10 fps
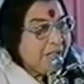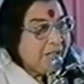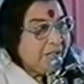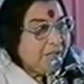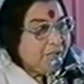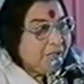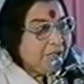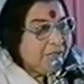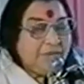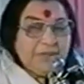in your
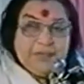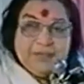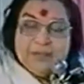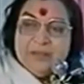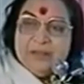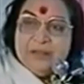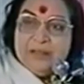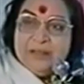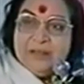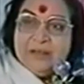country
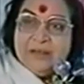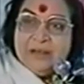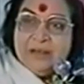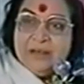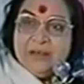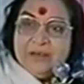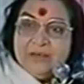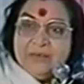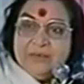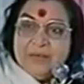
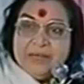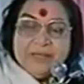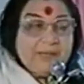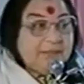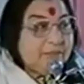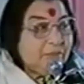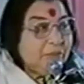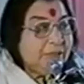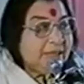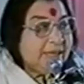and that it
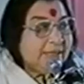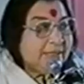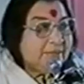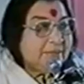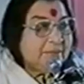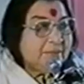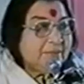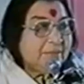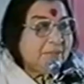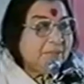coincides
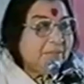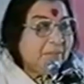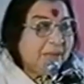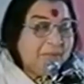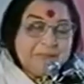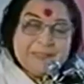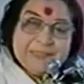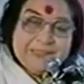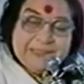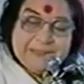with my visit
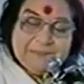here.